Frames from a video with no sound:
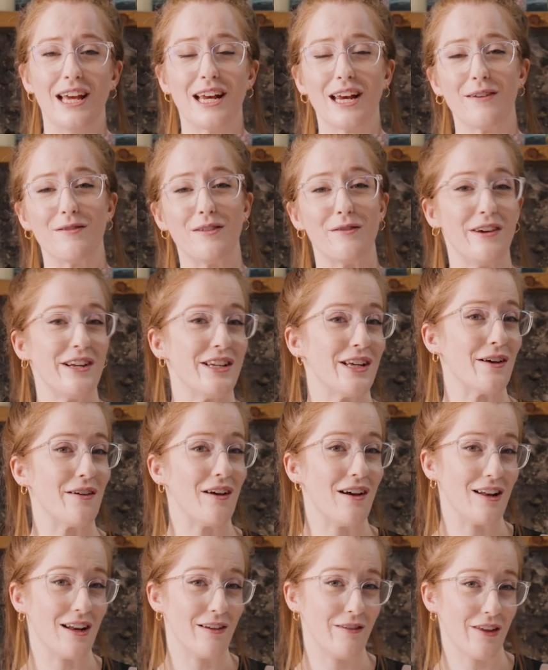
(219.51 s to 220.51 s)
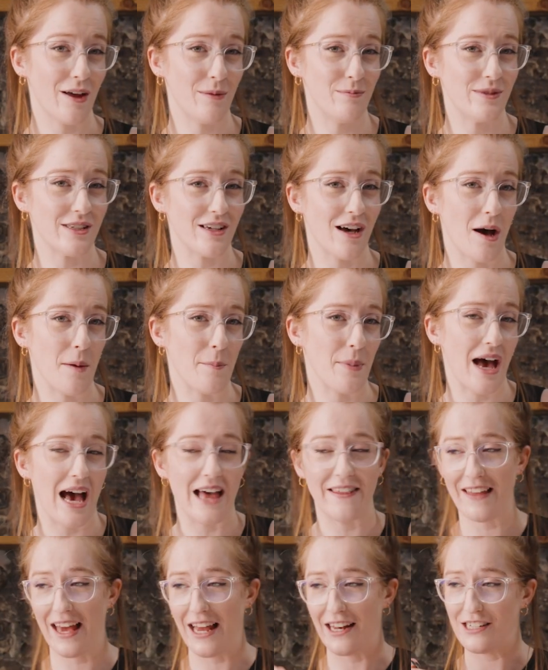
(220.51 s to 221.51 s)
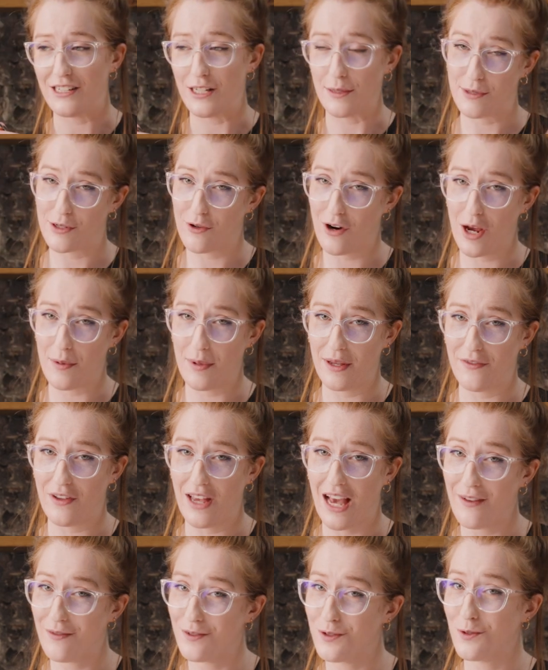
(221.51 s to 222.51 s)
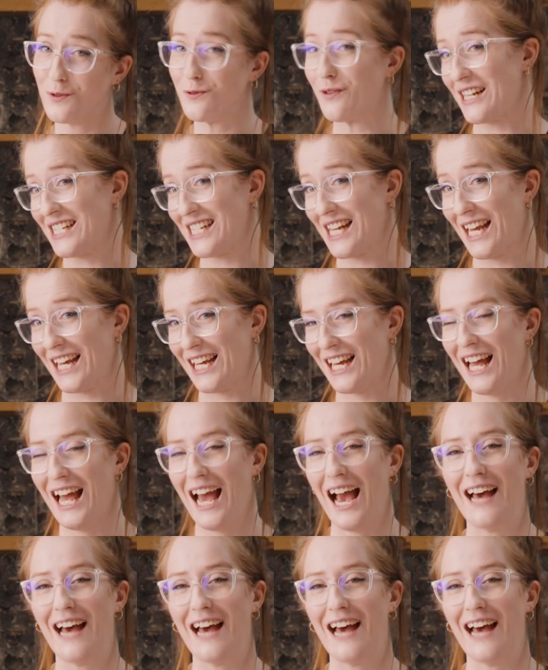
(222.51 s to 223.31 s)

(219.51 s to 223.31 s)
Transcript: Give the video a thumbs up and then subscribe if you haven't already,